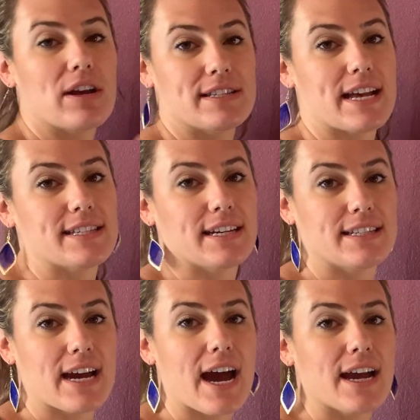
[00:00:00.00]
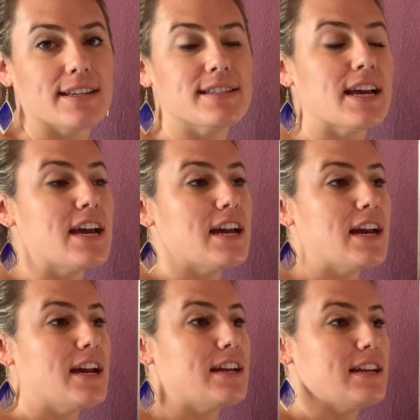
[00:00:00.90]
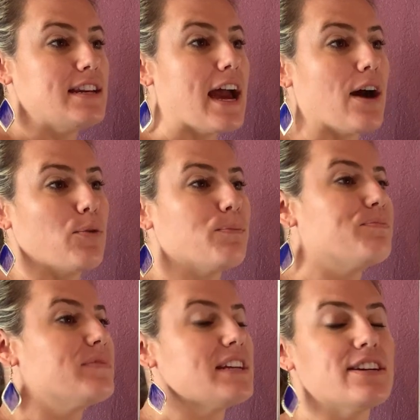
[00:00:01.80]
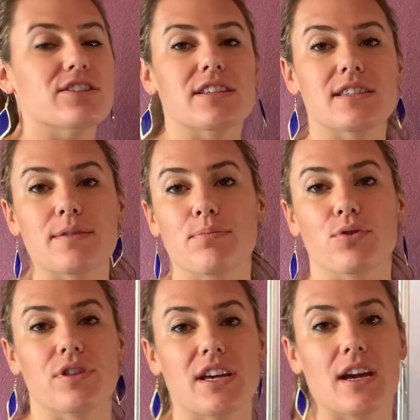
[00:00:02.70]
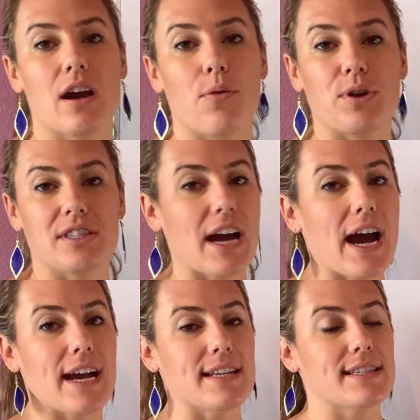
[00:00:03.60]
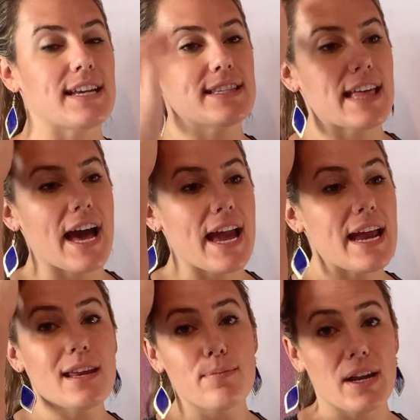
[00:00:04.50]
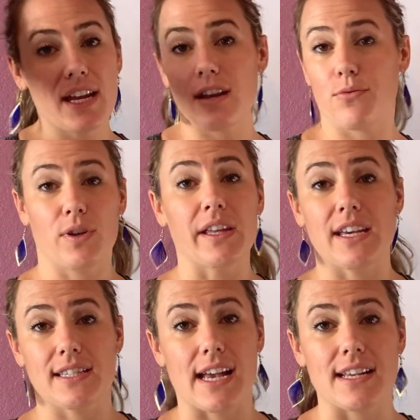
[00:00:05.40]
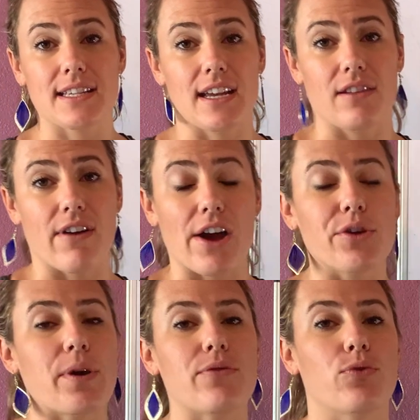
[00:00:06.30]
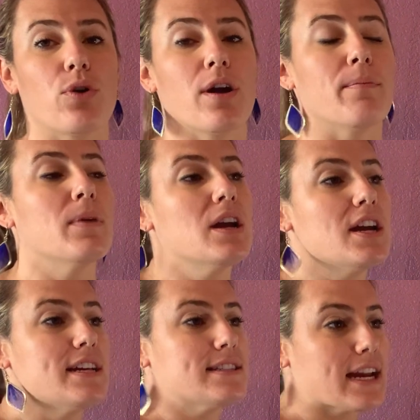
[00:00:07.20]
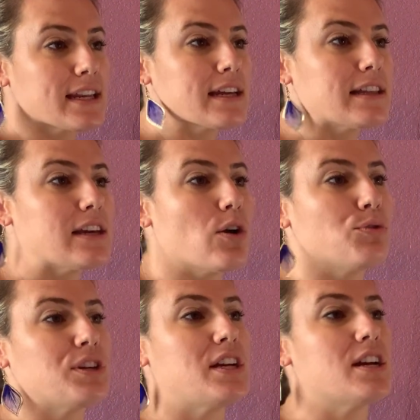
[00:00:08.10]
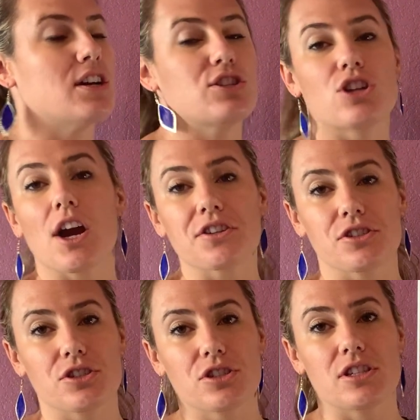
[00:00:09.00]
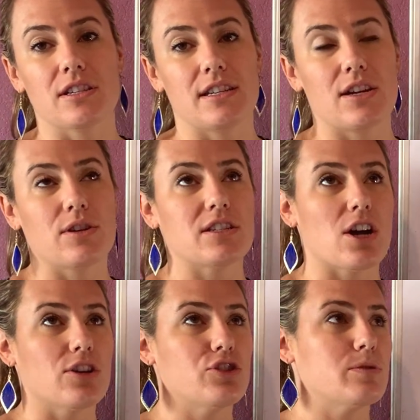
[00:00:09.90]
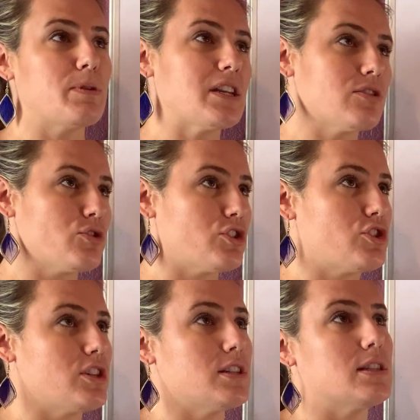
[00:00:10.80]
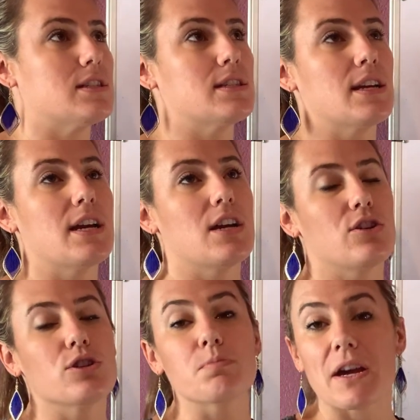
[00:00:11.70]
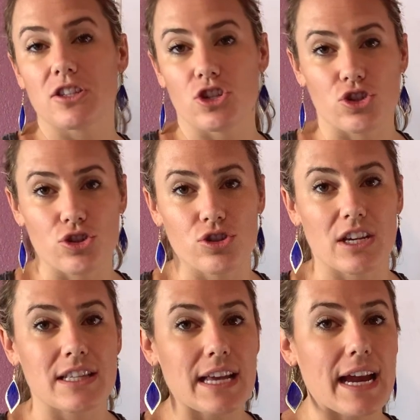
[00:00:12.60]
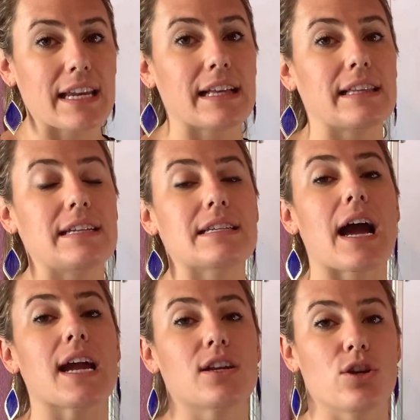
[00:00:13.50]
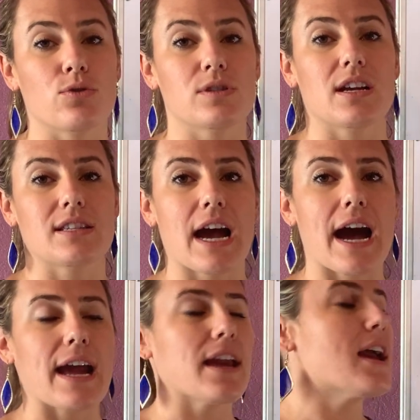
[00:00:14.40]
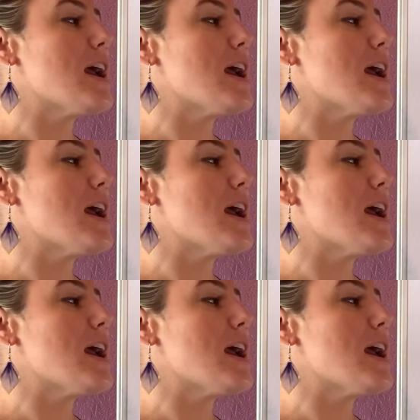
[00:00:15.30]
assessing ties. Now, here's the simple thing with ties is that anybody can really assess and evaluate for them. Technically, only doctors, neonatologists, pediatricians, nurse practitioners can technically diagnose a tie.